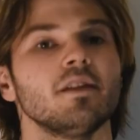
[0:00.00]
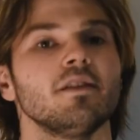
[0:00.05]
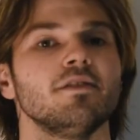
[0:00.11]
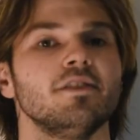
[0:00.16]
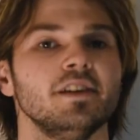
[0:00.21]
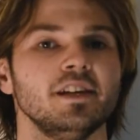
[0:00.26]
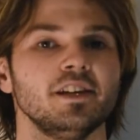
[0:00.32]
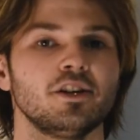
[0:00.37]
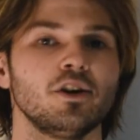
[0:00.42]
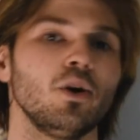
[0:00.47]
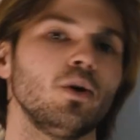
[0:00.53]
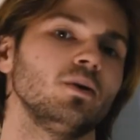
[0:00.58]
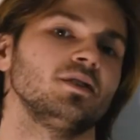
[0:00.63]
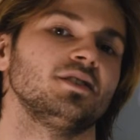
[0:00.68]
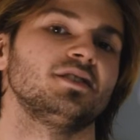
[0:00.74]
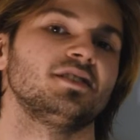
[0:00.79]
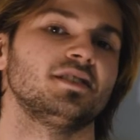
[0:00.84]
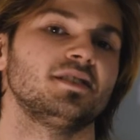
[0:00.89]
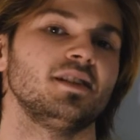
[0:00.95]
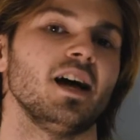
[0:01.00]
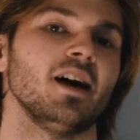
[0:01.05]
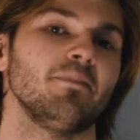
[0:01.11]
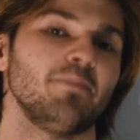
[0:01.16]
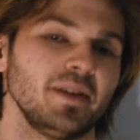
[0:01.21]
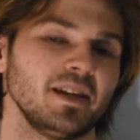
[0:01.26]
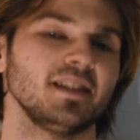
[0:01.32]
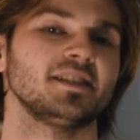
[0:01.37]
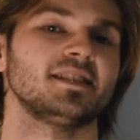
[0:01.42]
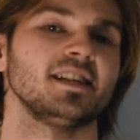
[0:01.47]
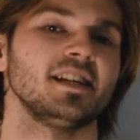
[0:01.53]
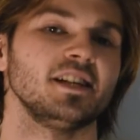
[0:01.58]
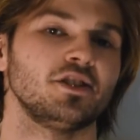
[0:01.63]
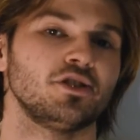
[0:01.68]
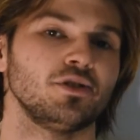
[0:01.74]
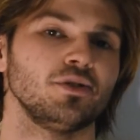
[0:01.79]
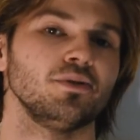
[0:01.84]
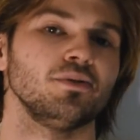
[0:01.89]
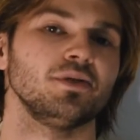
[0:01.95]
The court's ability
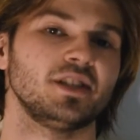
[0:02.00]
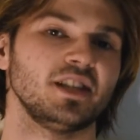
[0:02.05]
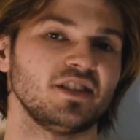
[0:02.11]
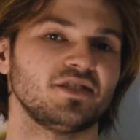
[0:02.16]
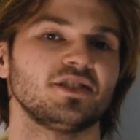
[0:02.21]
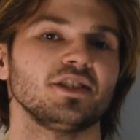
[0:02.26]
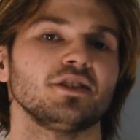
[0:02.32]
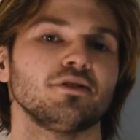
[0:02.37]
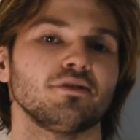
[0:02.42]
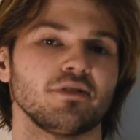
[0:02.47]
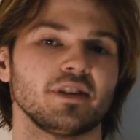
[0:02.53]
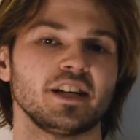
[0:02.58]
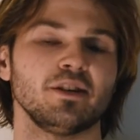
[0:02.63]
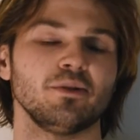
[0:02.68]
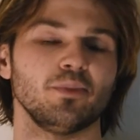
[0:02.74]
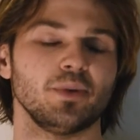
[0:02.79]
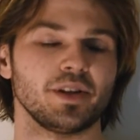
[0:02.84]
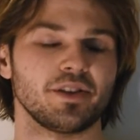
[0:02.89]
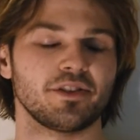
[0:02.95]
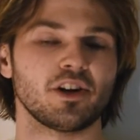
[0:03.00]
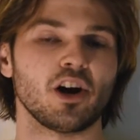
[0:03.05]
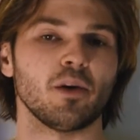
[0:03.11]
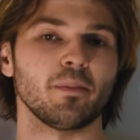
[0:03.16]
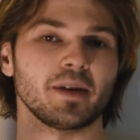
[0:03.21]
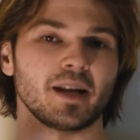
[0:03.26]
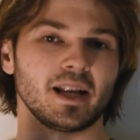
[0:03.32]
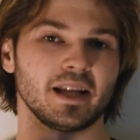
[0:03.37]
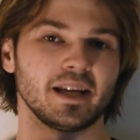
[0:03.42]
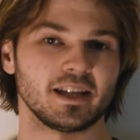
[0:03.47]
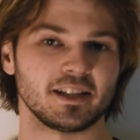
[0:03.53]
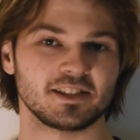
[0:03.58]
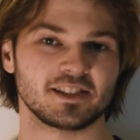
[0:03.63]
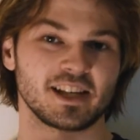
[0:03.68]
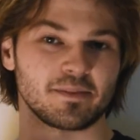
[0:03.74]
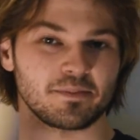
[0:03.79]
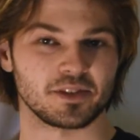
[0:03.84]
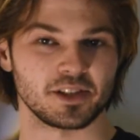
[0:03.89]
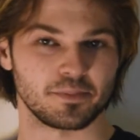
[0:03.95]
to disagree with commonly
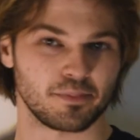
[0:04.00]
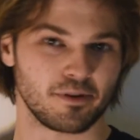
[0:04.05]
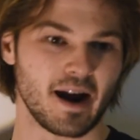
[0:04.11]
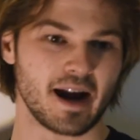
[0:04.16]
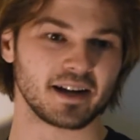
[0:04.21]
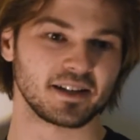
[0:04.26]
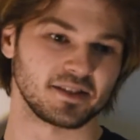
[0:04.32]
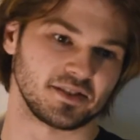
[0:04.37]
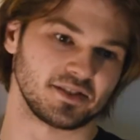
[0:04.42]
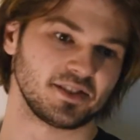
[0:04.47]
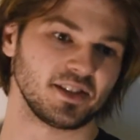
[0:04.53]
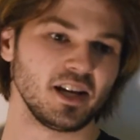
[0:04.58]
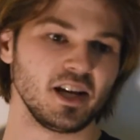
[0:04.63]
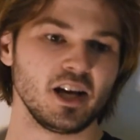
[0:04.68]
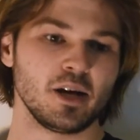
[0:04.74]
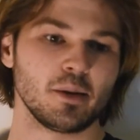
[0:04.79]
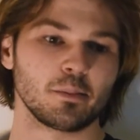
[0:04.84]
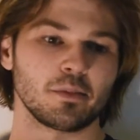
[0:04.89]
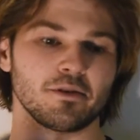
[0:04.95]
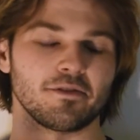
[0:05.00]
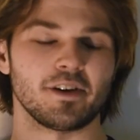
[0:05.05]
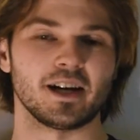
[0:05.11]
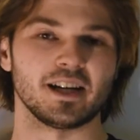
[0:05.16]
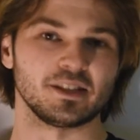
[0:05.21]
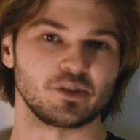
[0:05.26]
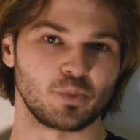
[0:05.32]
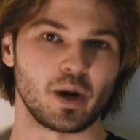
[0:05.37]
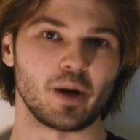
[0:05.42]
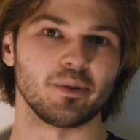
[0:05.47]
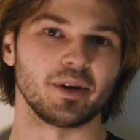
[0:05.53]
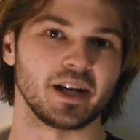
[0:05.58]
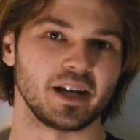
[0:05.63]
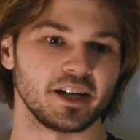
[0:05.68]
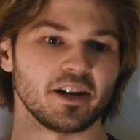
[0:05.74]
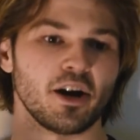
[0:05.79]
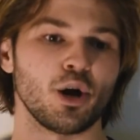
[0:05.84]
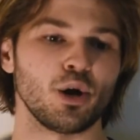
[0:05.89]
accepted practice provides well-needed